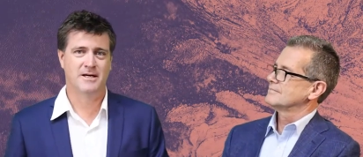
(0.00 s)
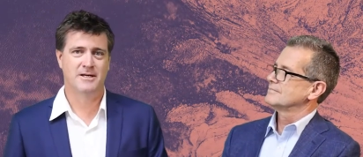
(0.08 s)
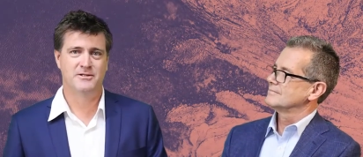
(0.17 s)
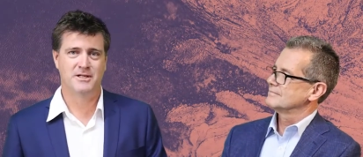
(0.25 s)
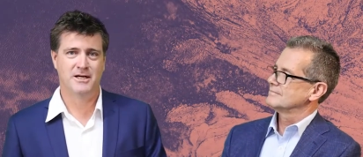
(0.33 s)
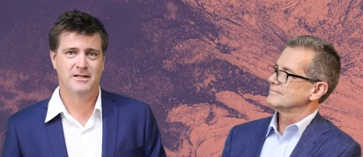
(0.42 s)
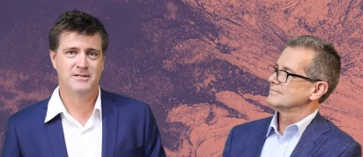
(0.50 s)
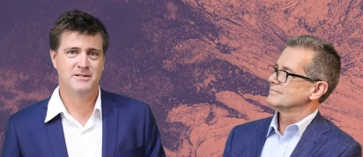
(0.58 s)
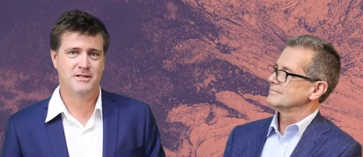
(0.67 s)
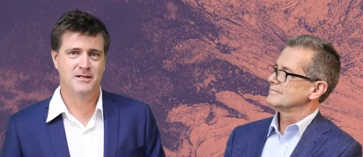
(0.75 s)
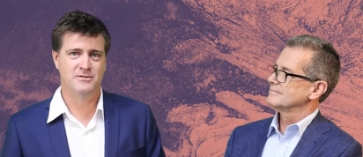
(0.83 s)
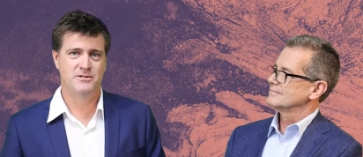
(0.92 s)
Speaker 1: uh, Charlie
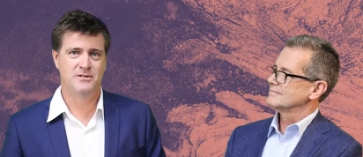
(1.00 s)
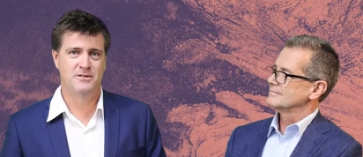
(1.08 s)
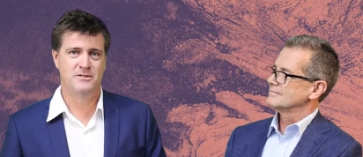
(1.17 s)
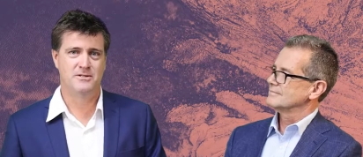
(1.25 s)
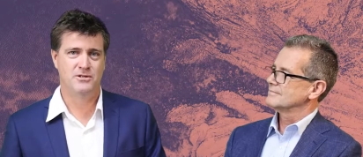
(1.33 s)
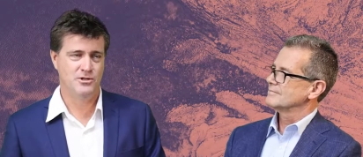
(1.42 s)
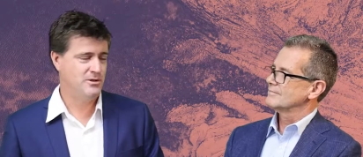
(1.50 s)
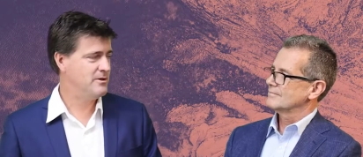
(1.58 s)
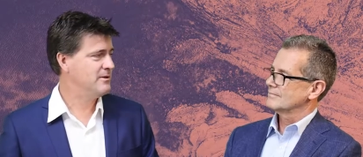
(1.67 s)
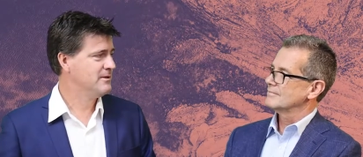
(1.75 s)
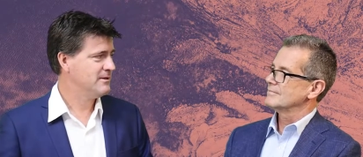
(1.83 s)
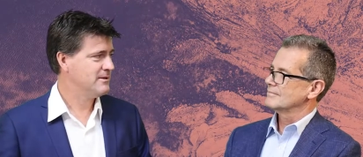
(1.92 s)
to introduce
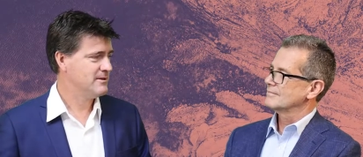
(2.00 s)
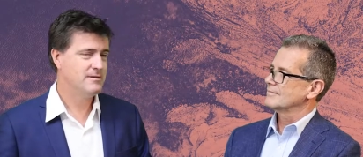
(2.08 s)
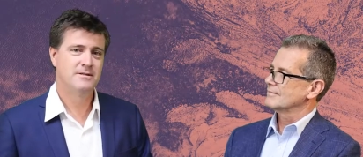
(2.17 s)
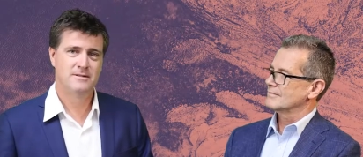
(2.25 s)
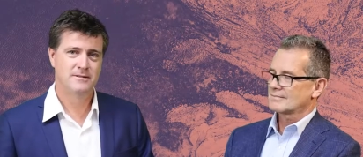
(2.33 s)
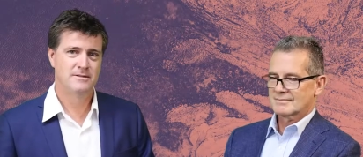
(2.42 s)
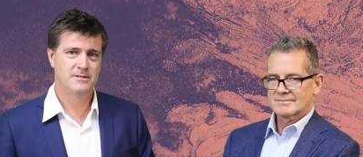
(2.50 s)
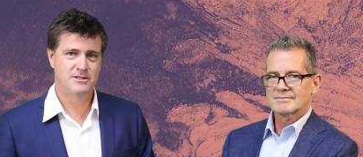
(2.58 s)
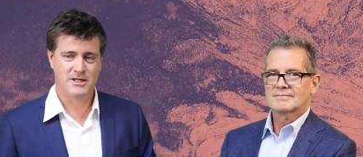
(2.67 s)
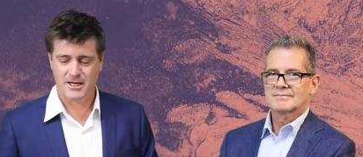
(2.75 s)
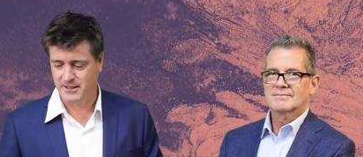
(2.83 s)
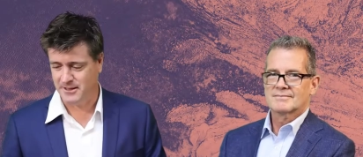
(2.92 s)
you to
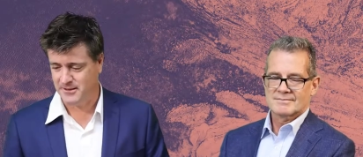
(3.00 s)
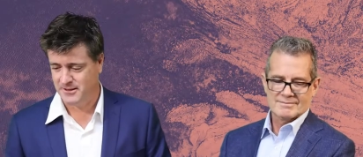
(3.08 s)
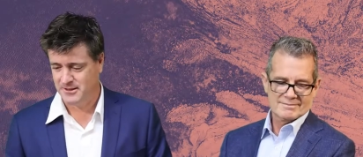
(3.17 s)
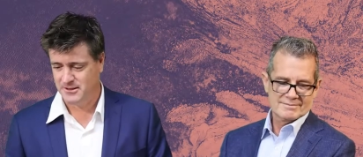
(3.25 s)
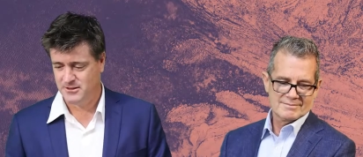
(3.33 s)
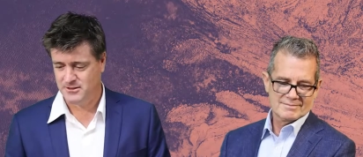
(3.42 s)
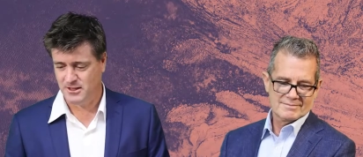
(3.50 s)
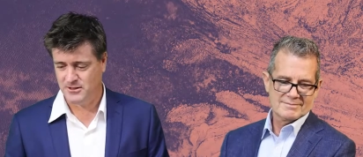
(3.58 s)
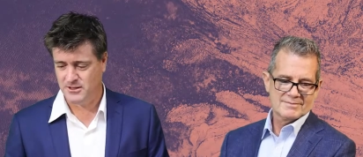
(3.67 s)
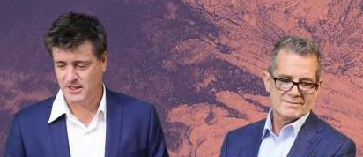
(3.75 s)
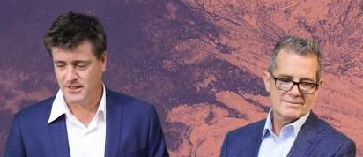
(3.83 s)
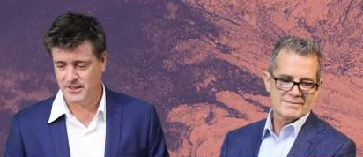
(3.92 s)
Charlie. So
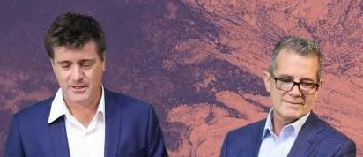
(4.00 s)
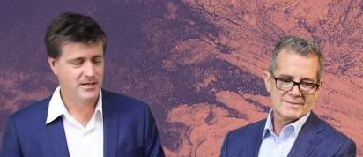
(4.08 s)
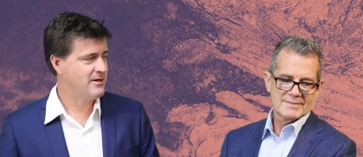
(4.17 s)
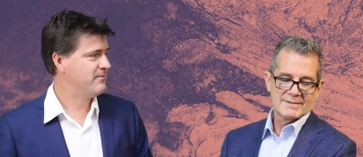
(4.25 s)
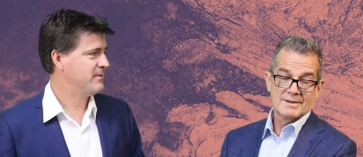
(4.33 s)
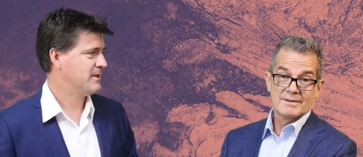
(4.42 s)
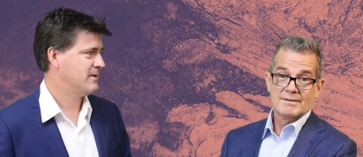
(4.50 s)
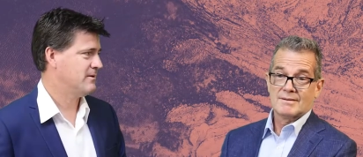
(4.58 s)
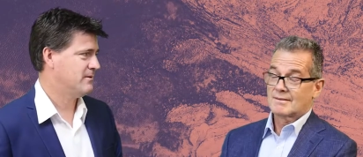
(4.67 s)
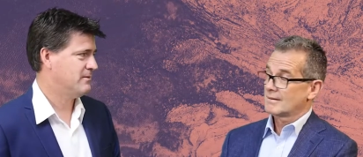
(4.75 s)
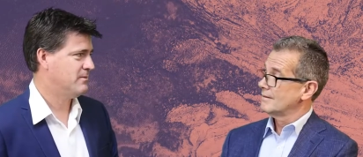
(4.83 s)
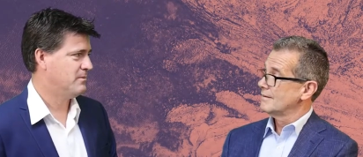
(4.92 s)
Charlie, uh,
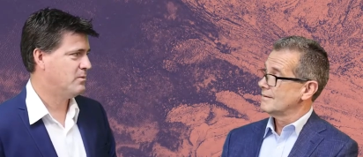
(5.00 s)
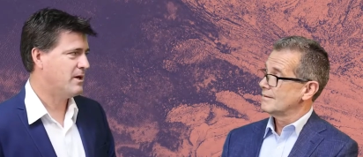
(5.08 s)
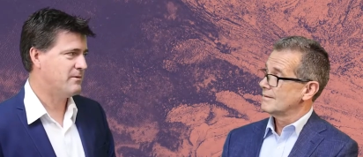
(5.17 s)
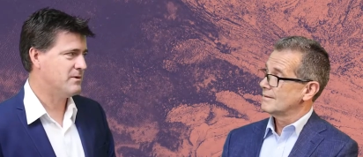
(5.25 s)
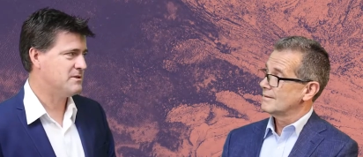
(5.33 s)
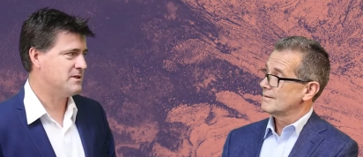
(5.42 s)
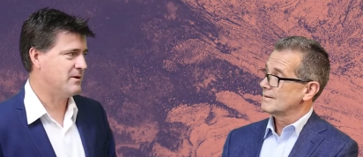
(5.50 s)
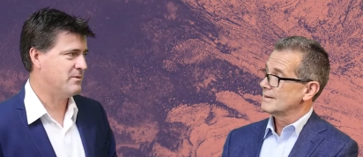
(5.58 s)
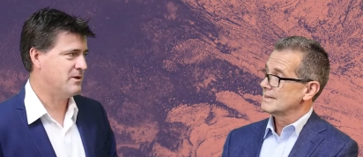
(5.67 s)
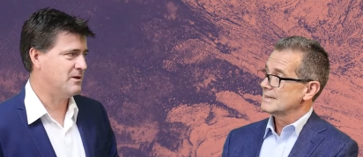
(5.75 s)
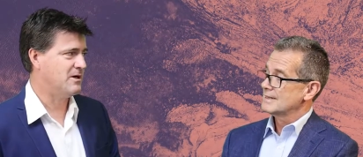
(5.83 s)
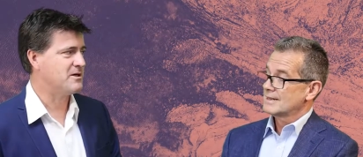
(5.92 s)
why real estate?
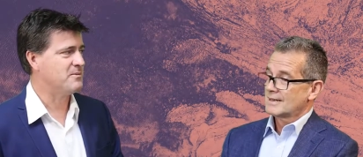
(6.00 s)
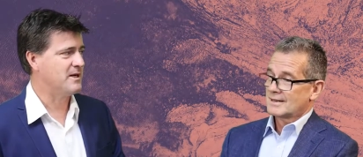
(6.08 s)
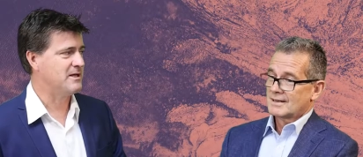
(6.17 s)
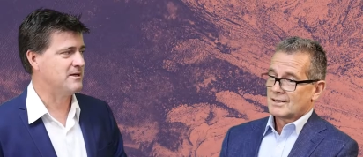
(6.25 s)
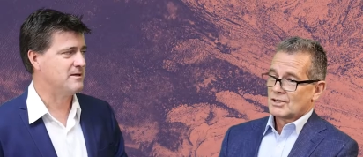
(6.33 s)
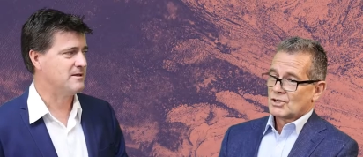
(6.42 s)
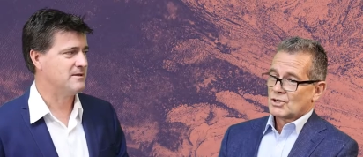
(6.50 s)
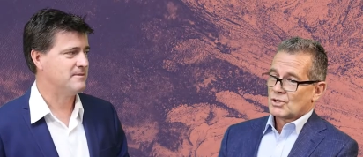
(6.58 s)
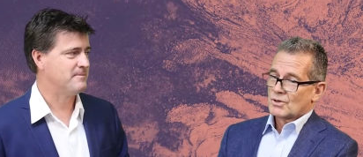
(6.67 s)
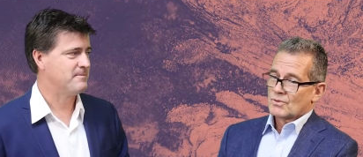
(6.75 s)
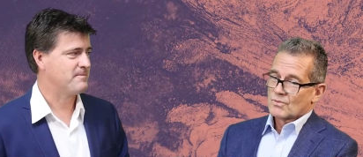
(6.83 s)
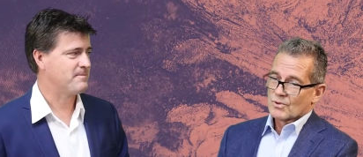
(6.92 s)
What
Speaker 2: do you like about it?
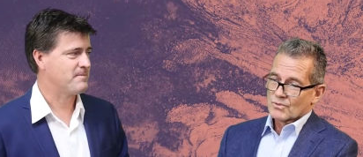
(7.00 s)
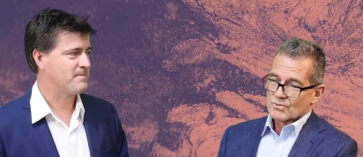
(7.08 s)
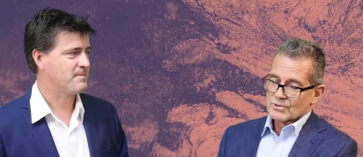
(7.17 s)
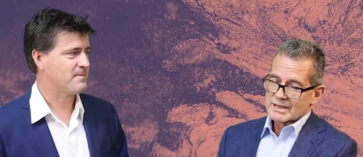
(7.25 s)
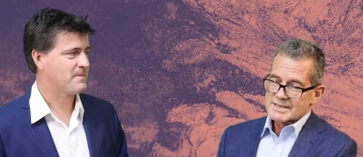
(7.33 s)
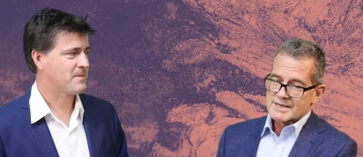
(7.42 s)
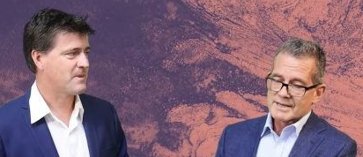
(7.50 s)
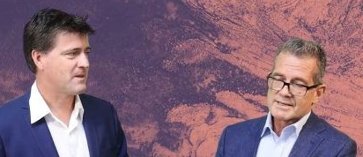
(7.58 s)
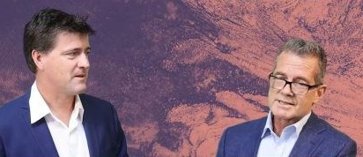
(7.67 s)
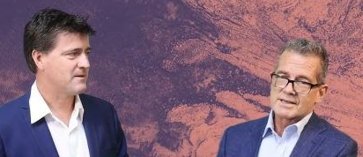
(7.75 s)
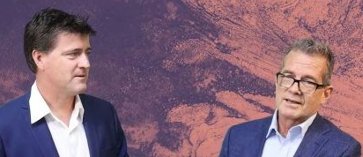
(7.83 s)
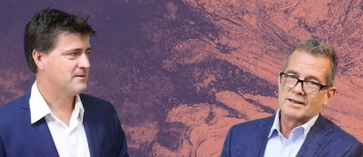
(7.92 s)
Well, real
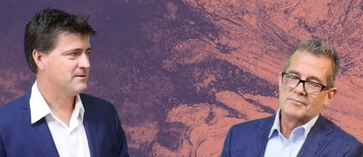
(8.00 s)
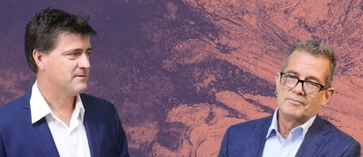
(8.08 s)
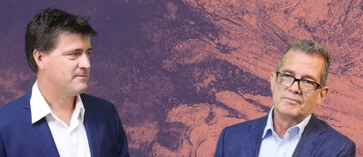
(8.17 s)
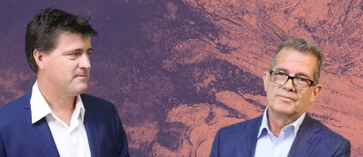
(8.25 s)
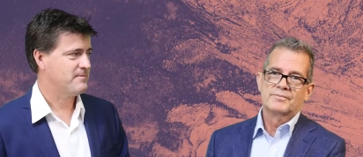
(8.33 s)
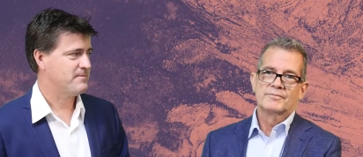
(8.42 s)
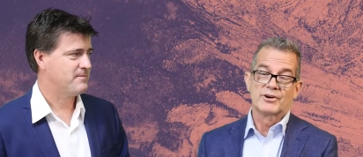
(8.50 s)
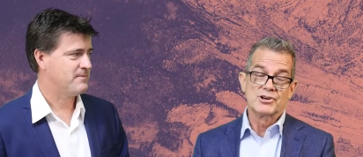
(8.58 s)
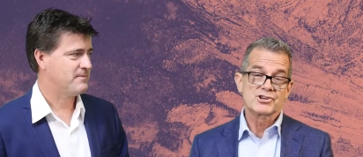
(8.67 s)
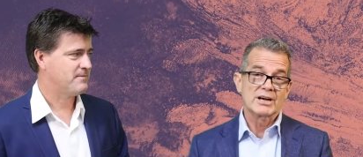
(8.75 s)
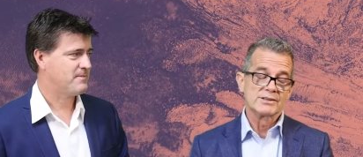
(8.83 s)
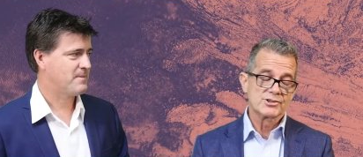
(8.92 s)
estate's um, very
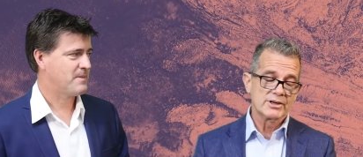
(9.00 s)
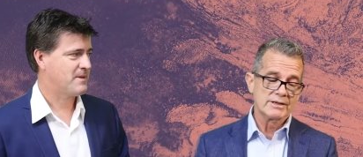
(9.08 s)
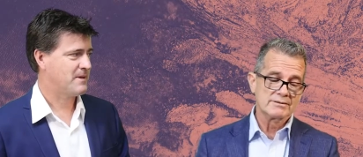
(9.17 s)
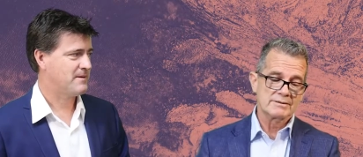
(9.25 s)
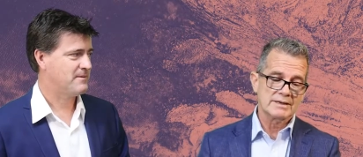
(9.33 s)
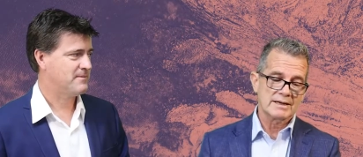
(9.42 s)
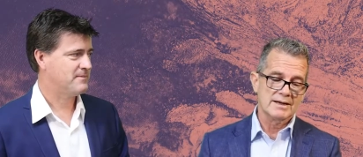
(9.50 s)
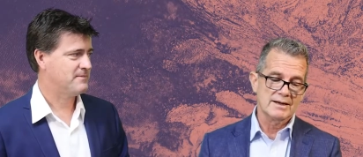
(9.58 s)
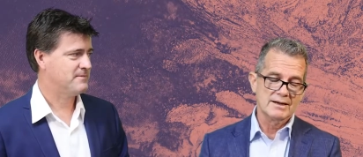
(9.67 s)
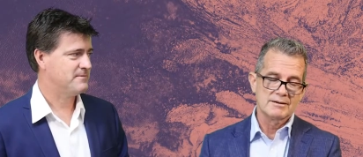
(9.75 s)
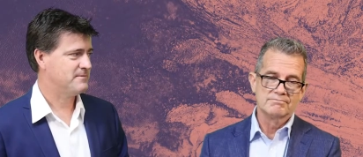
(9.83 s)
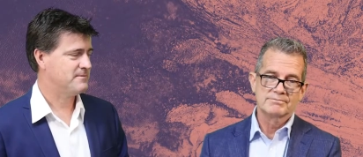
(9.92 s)
challenging.
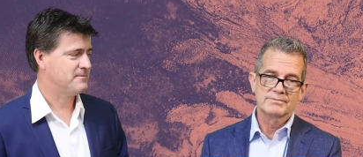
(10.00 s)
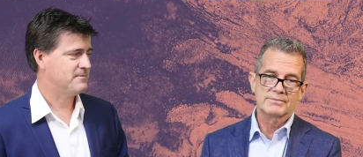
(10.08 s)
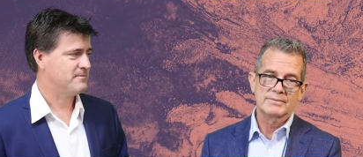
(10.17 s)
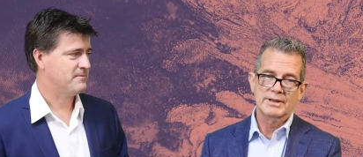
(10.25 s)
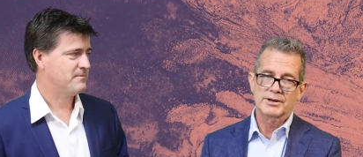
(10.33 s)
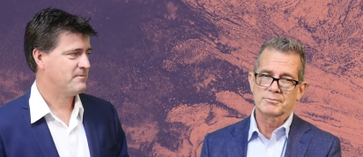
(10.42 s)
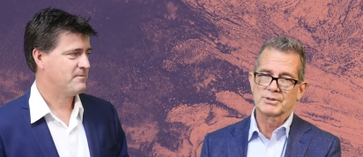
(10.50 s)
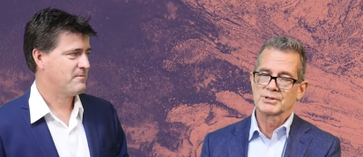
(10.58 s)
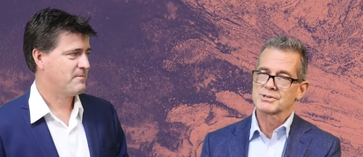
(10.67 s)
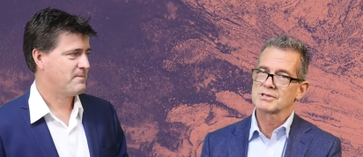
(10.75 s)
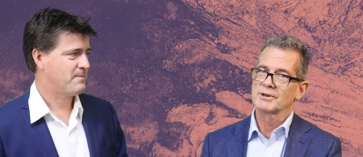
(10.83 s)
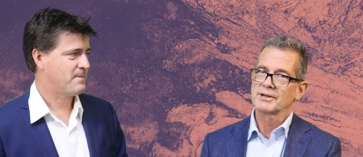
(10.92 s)
Um, that
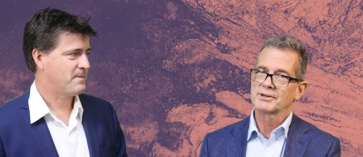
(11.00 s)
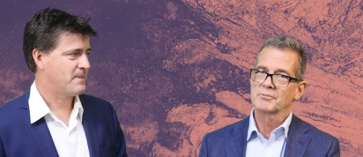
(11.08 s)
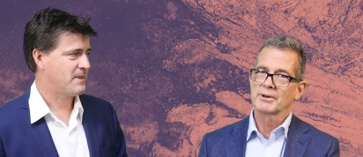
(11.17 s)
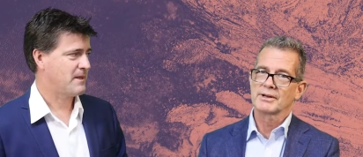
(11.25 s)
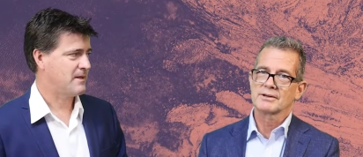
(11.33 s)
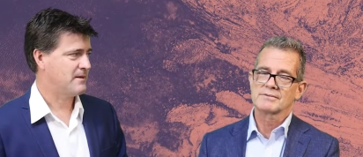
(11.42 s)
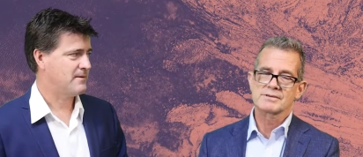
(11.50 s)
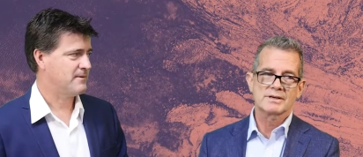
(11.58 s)
appeals to my competitive